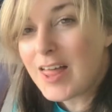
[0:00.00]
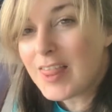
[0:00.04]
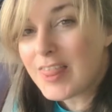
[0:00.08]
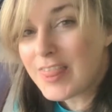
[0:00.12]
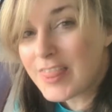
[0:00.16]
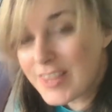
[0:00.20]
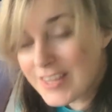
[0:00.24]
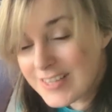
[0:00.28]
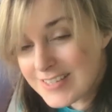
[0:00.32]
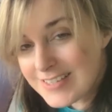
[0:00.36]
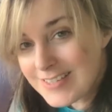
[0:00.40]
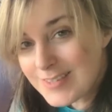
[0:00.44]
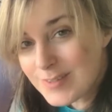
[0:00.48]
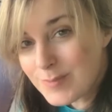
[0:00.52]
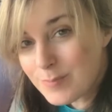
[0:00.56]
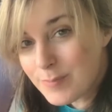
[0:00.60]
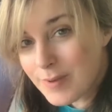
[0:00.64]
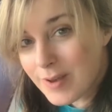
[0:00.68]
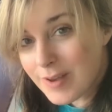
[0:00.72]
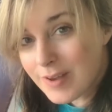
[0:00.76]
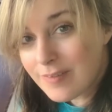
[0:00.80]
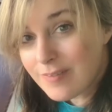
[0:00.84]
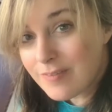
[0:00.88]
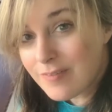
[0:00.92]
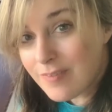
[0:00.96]
This
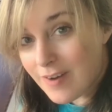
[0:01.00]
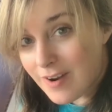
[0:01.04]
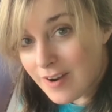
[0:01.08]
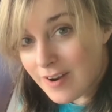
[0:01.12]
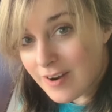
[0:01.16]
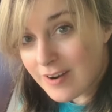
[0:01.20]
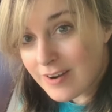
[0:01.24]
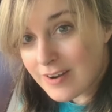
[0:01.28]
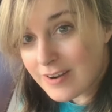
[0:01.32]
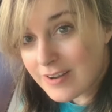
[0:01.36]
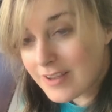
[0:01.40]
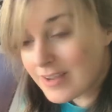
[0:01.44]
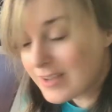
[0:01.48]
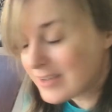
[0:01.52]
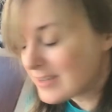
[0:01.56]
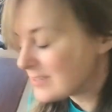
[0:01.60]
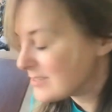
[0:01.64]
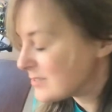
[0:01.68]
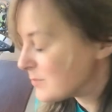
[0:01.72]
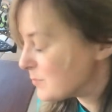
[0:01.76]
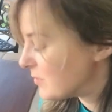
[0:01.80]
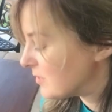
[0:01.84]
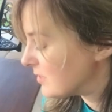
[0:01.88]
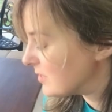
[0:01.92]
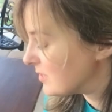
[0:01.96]
by far
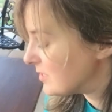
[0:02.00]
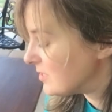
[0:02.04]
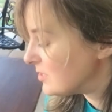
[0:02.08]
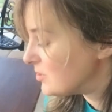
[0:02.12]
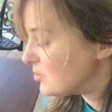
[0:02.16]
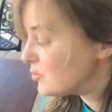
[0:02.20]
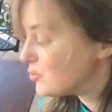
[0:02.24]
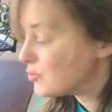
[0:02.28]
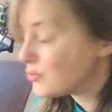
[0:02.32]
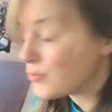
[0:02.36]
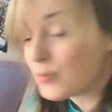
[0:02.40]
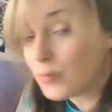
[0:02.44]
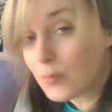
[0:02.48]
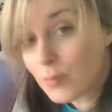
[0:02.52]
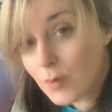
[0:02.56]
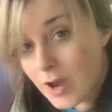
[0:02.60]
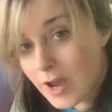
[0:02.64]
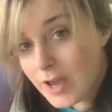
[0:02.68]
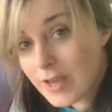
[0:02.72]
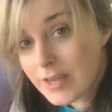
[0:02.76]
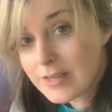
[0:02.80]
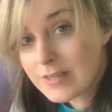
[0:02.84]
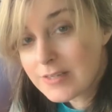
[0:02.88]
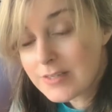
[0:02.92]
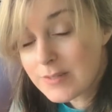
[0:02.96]
has been the
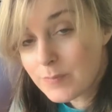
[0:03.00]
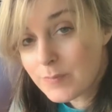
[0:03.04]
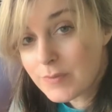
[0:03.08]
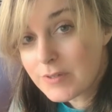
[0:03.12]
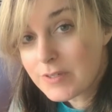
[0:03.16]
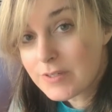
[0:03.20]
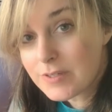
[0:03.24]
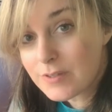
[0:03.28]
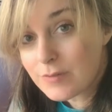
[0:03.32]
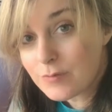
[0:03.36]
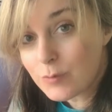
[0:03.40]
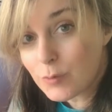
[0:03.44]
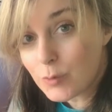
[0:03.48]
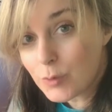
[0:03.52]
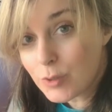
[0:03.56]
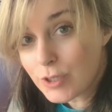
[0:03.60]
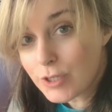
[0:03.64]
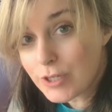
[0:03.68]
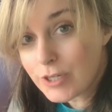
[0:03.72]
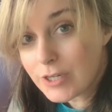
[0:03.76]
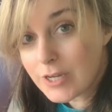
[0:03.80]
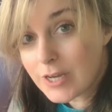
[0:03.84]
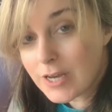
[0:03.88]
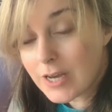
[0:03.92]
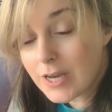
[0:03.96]
driest piece of
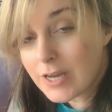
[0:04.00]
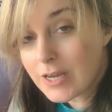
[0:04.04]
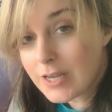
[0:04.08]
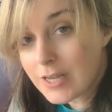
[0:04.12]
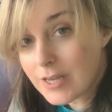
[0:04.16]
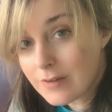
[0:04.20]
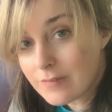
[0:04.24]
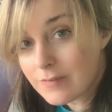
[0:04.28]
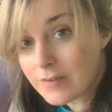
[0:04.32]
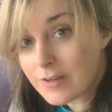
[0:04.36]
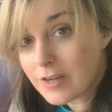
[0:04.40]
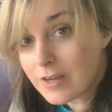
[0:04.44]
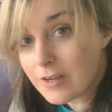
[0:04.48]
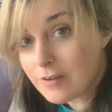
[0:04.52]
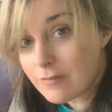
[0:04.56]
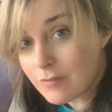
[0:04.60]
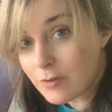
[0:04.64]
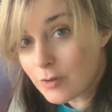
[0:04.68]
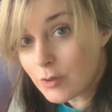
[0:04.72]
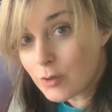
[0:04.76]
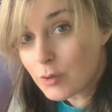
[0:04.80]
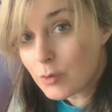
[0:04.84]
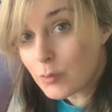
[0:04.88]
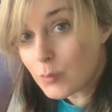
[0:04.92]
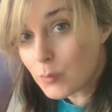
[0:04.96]
wood I have
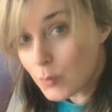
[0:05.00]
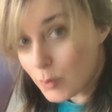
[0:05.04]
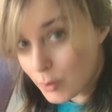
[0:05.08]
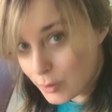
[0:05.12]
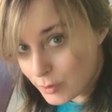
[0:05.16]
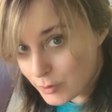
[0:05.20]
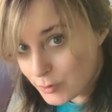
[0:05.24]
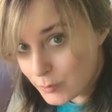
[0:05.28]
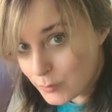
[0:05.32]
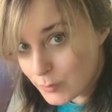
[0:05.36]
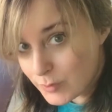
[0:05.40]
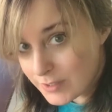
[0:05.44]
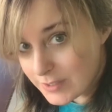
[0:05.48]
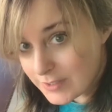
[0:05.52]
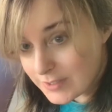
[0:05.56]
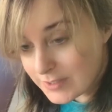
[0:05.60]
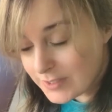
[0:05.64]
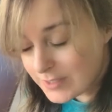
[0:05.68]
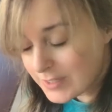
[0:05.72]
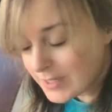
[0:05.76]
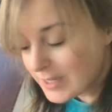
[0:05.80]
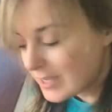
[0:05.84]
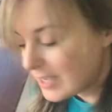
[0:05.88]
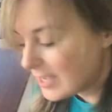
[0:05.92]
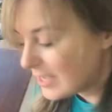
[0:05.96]
ever worked with.
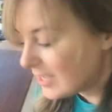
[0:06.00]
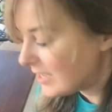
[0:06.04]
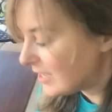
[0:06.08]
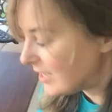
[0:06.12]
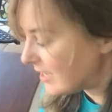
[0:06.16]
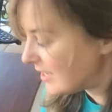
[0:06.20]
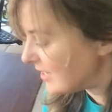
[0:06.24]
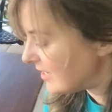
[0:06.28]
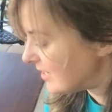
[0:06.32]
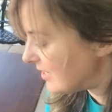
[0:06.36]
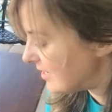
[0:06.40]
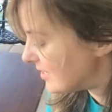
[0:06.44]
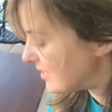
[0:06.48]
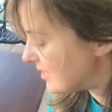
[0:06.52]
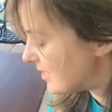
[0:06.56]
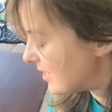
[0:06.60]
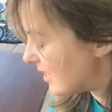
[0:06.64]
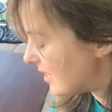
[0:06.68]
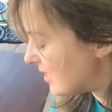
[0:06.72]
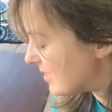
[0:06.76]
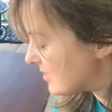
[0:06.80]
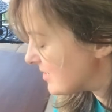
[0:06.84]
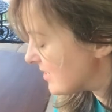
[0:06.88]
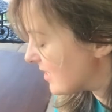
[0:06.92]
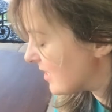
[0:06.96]
It
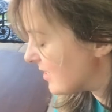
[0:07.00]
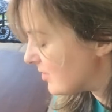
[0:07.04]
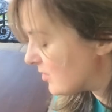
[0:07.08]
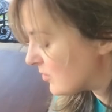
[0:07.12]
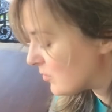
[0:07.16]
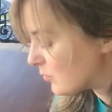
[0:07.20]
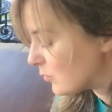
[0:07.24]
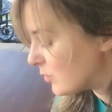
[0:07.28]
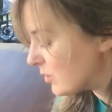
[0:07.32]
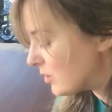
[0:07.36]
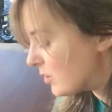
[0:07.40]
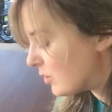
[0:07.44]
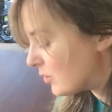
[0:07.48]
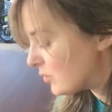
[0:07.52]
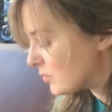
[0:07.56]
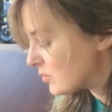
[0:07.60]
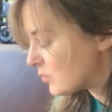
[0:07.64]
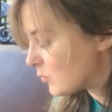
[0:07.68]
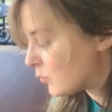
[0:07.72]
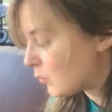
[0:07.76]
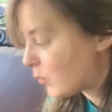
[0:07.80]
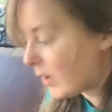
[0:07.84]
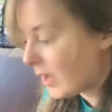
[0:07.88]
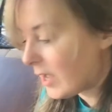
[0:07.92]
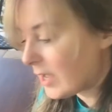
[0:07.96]
has had three coats
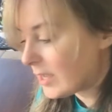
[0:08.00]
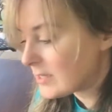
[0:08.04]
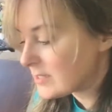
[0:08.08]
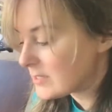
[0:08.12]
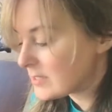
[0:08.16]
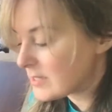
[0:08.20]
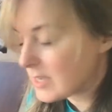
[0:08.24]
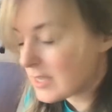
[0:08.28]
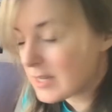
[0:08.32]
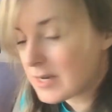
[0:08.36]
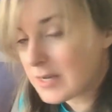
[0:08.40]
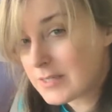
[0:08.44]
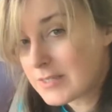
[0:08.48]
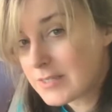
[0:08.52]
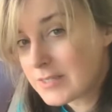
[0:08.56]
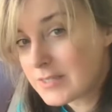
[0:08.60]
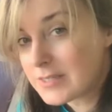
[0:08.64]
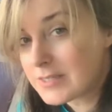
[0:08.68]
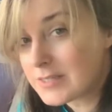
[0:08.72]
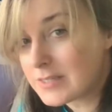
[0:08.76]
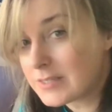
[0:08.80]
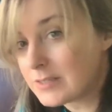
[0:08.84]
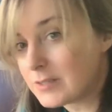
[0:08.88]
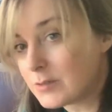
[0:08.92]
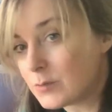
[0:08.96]
of wax and I
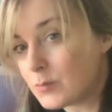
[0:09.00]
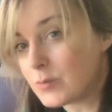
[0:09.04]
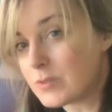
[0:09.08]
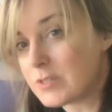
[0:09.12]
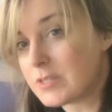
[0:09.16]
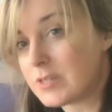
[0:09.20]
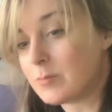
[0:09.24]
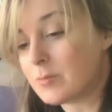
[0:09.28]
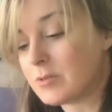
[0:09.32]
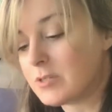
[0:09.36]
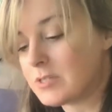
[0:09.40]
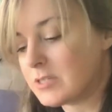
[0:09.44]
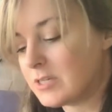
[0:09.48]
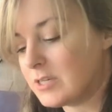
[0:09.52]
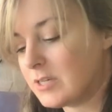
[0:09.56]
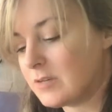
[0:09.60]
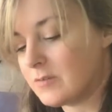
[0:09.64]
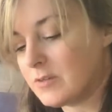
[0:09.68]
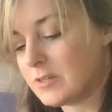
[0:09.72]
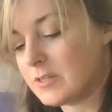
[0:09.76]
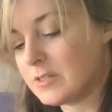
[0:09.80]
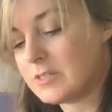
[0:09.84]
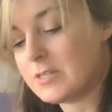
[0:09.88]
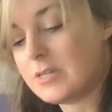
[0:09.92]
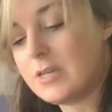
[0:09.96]
still was able to give
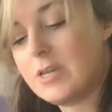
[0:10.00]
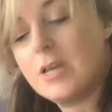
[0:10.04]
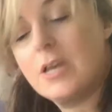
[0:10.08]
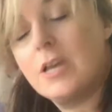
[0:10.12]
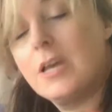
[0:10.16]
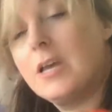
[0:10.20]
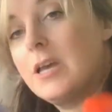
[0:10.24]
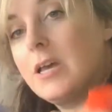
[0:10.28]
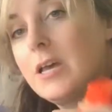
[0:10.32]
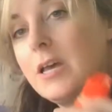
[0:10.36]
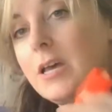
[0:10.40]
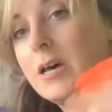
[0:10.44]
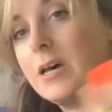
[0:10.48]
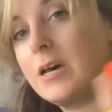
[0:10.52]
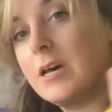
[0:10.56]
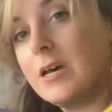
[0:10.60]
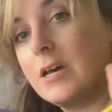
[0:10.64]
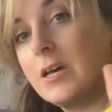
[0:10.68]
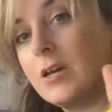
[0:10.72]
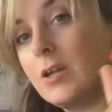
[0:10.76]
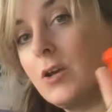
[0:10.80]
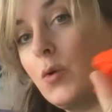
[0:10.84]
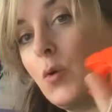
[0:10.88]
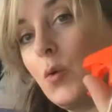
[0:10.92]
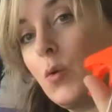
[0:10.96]
it uh,
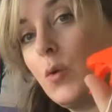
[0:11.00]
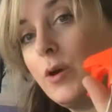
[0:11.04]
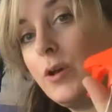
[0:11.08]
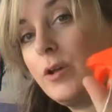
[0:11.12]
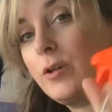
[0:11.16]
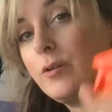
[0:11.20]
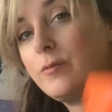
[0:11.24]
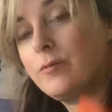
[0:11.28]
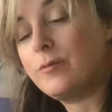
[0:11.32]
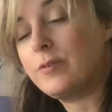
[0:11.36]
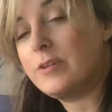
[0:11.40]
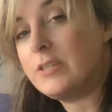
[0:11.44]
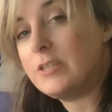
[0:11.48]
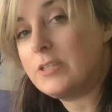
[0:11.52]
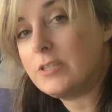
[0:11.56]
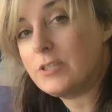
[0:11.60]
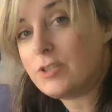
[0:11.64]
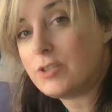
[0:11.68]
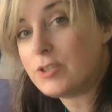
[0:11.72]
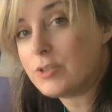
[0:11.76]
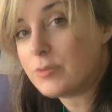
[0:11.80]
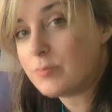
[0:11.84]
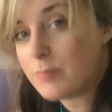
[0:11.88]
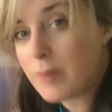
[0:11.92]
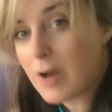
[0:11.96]
an oil
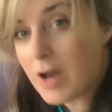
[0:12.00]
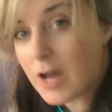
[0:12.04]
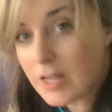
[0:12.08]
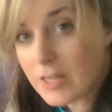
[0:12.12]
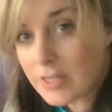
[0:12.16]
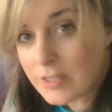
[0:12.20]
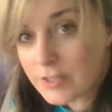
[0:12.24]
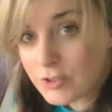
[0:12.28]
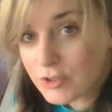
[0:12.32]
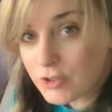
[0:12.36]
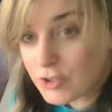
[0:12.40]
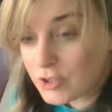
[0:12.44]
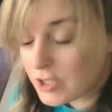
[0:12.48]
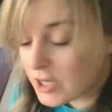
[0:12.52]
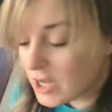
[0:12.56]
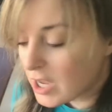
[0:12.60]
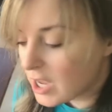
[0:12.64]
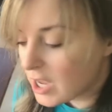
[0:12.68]
finish polish